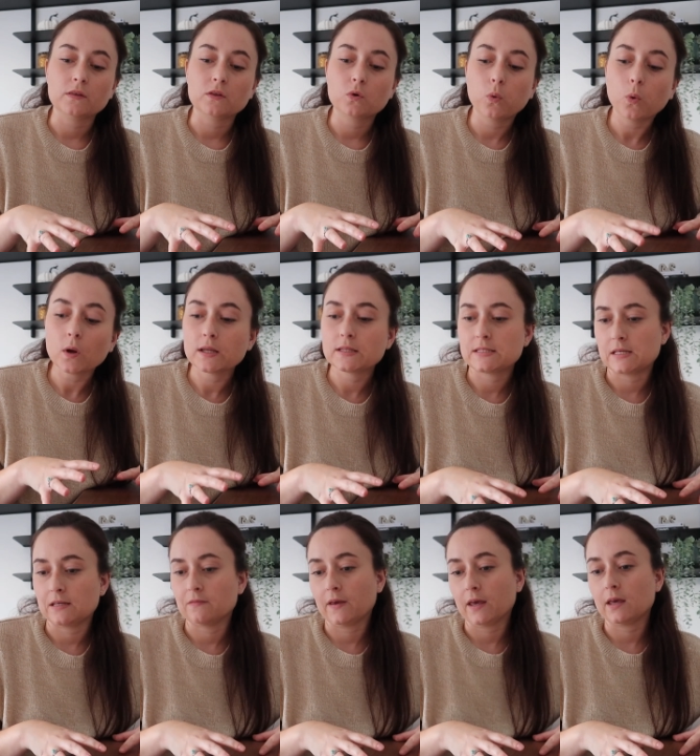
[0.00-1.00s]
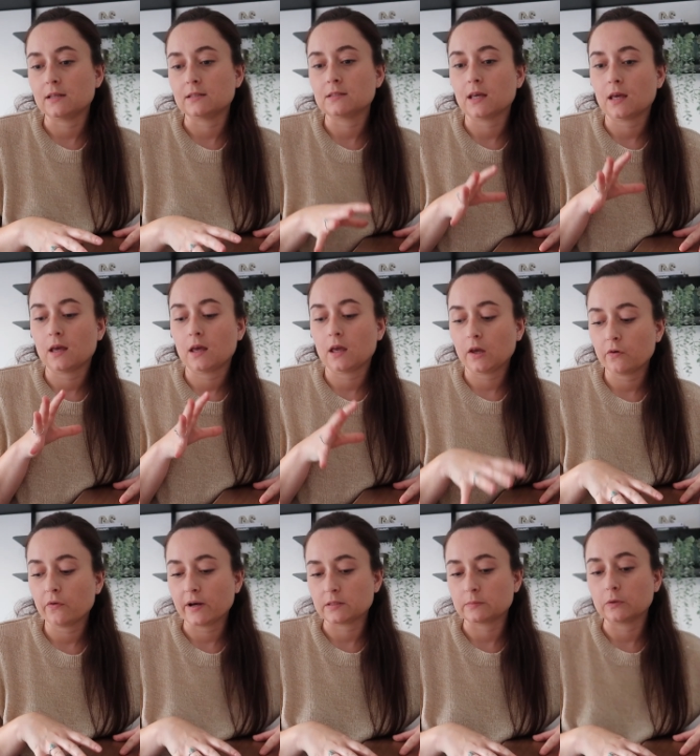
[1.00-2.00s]
the quality of it is
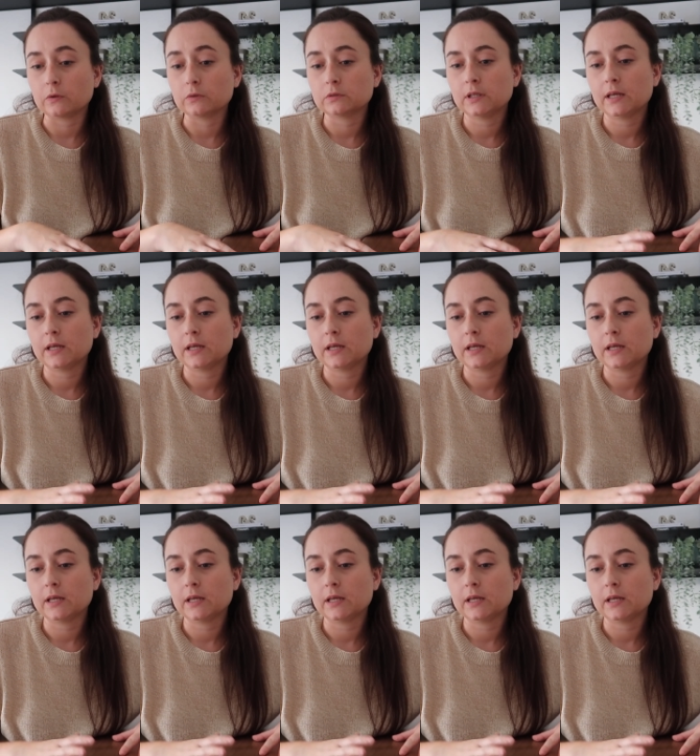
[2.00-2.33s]
incredible.